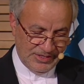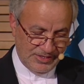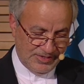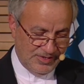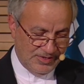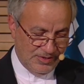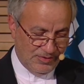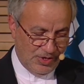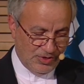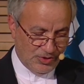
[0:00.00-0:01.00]
This is the
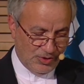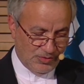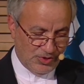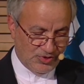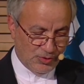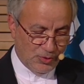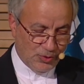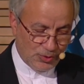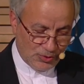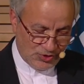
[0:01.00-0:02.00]
vital
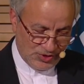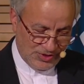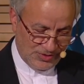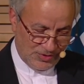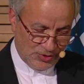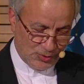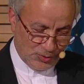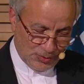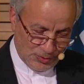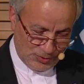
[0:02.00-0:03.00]
watchology,
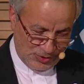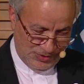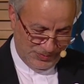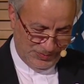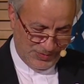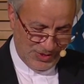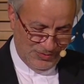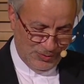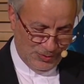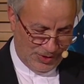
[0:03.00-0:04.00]
watchology,
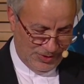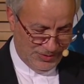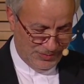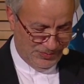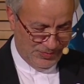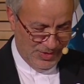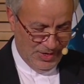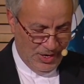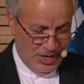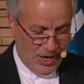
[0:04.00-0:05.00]
if you like.
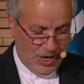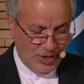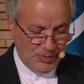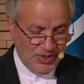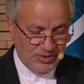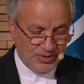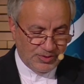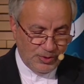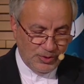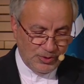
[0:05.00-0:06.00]
I mean the
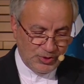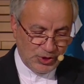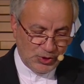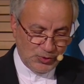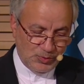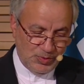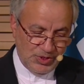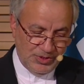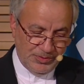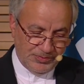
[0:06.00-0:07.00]
theology should
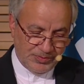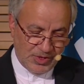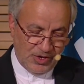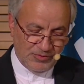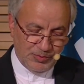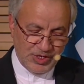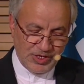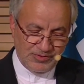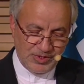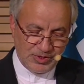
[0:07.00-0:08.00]
be of
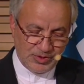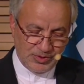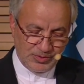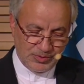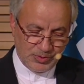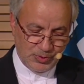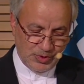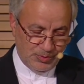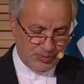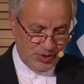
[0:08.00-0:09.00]
benefit to
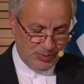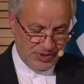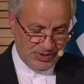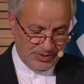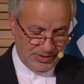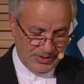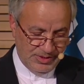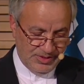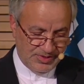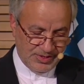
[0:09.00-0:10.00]
the people
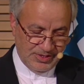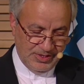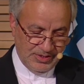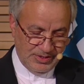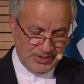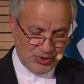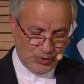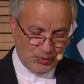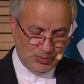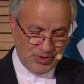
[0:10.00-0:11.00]
Secondly, it
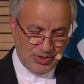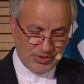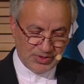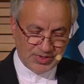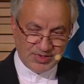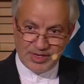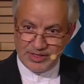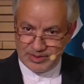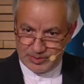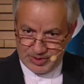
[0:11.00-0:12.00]
should be
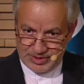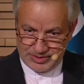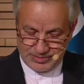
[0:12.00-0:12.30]
understandable.